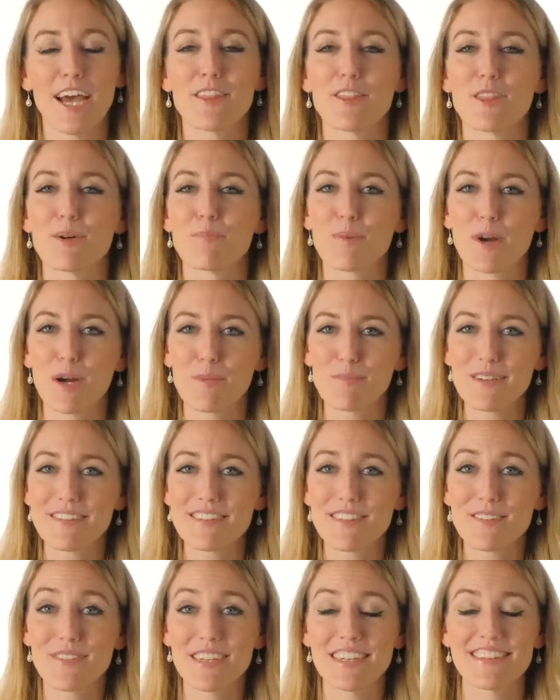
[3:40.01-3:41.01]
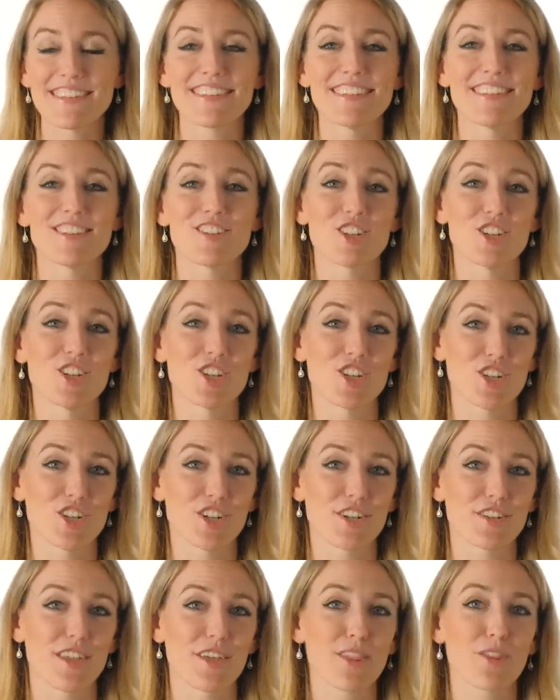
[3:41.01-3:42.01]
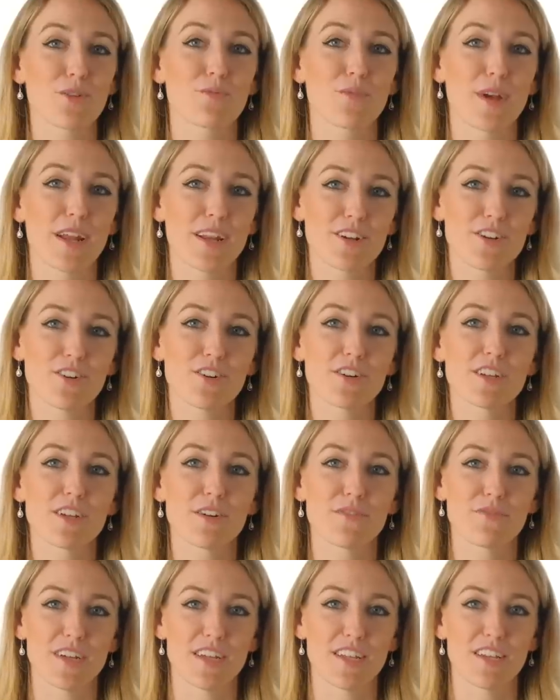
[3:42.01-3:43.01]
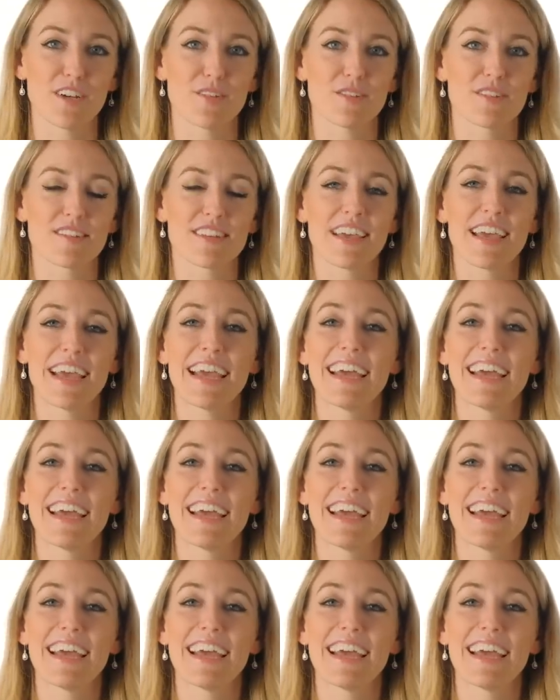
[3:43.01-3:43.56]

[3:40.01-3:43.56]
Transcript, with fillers: The purpose of this is to ensure that the reticle in your videos